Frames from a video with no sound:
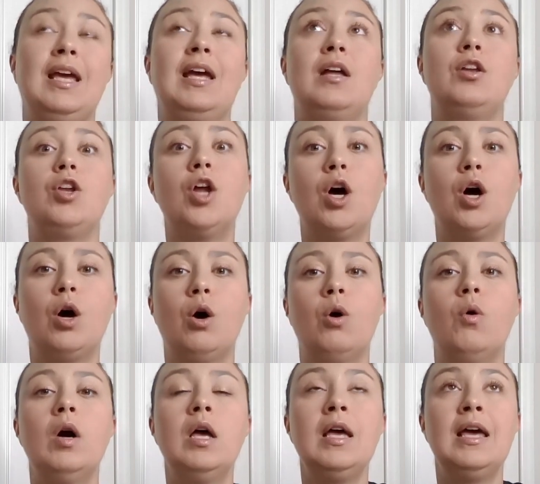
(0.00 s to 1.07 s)
can't
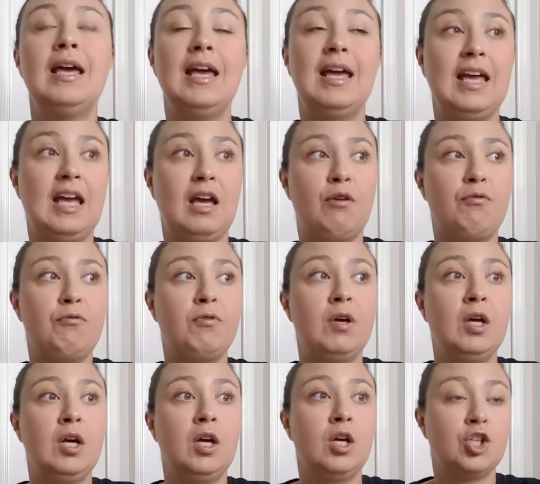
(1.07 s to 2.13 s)
know if
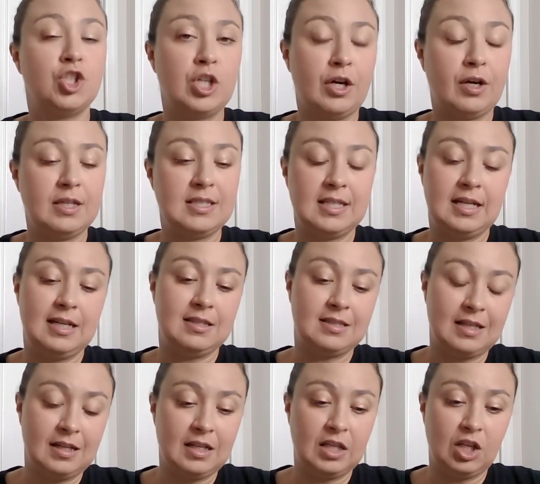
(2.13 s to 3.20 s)
sharing today,
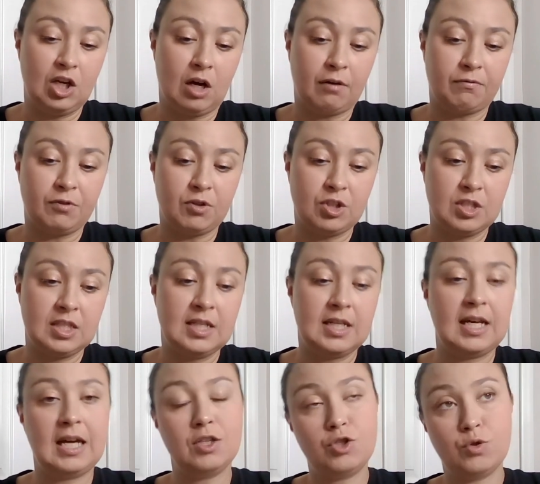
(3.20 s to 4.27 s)
sending the offers
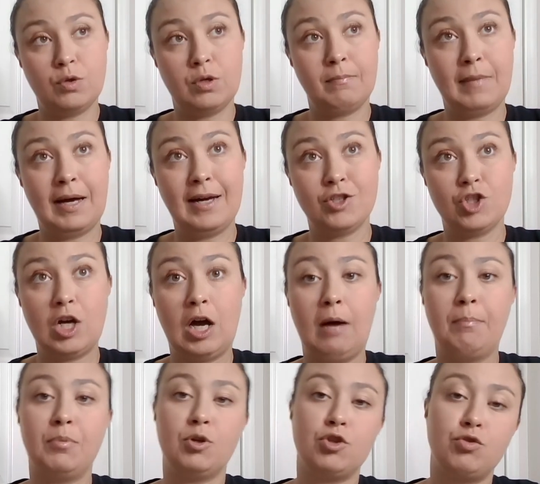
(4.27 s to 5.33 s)
today, doing my
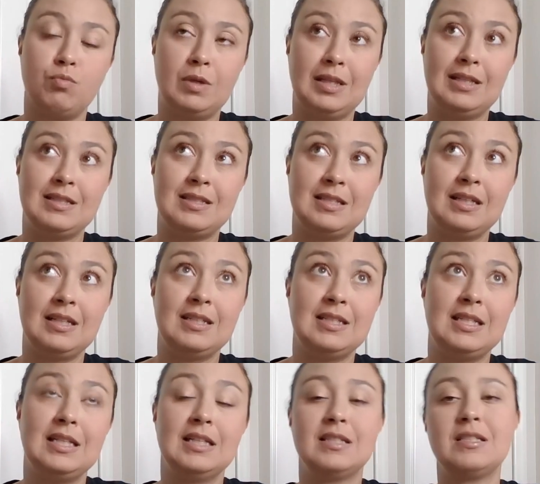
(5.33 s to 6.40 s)
shoppers, relisting and
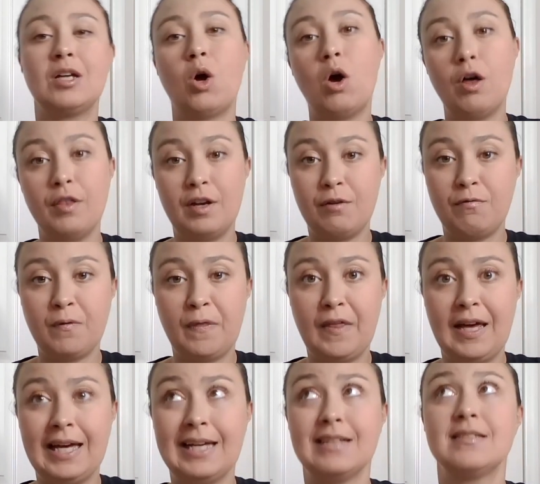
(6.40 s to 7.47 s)
delisting, all the different
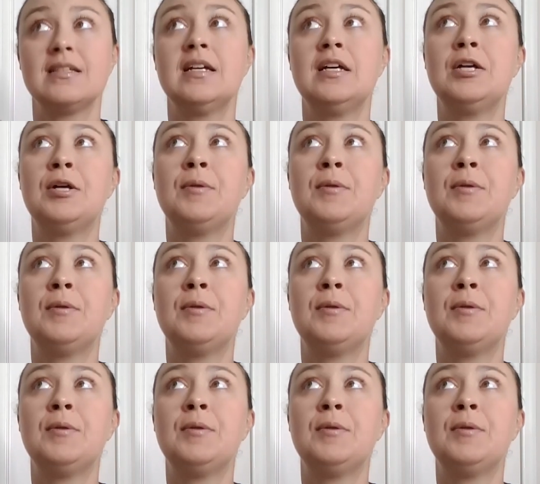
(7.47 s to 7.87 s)
things,